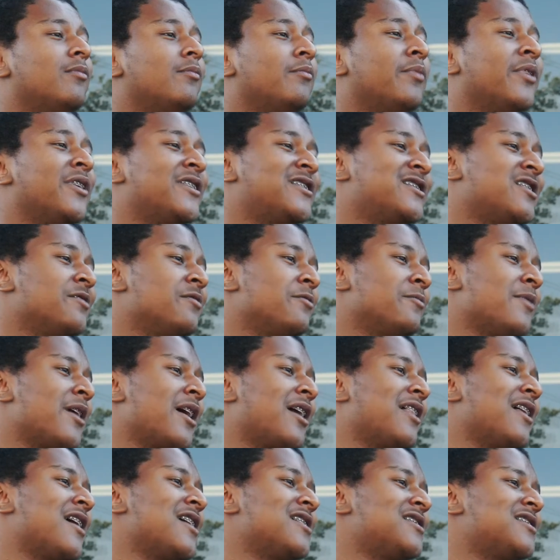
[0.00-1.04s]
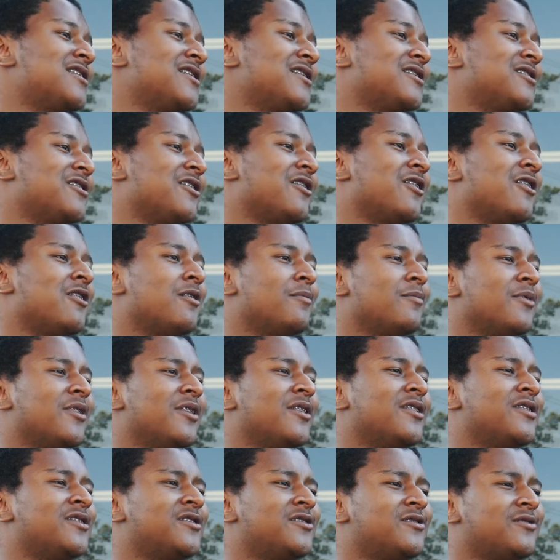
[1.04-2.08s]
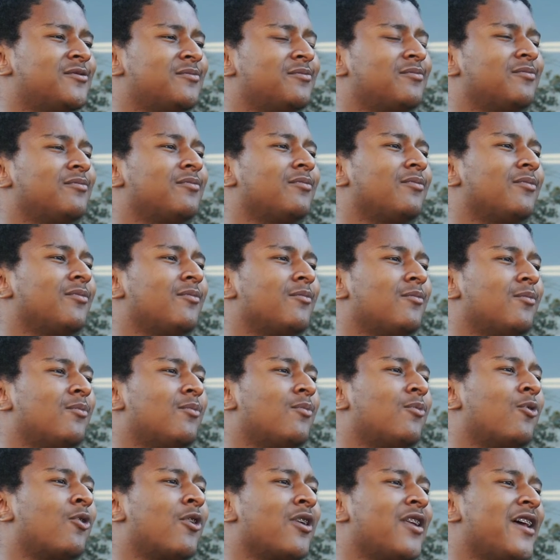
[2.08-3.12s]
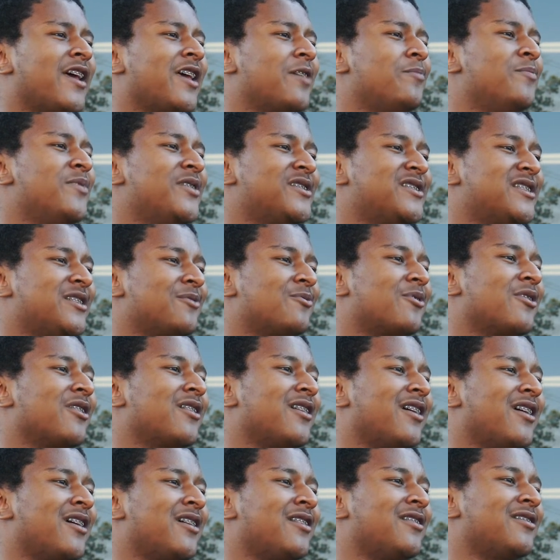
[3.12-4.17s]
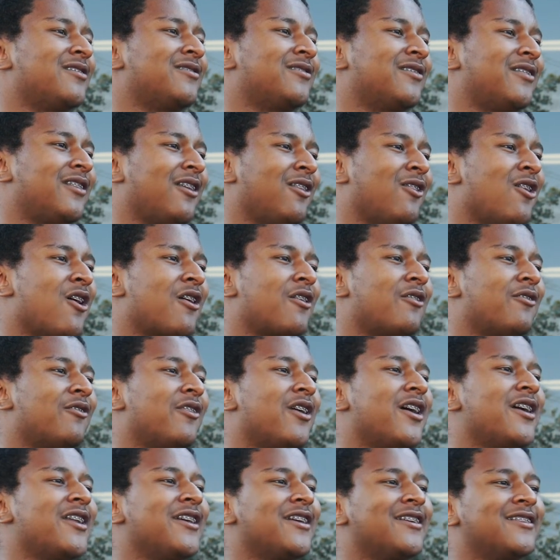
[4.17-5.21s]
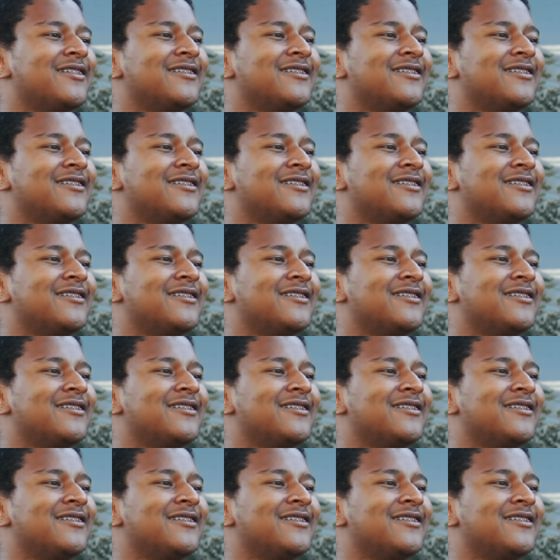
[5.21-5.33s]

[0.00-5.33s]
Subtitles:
But some of my classes is more like busy work and a lot of writing.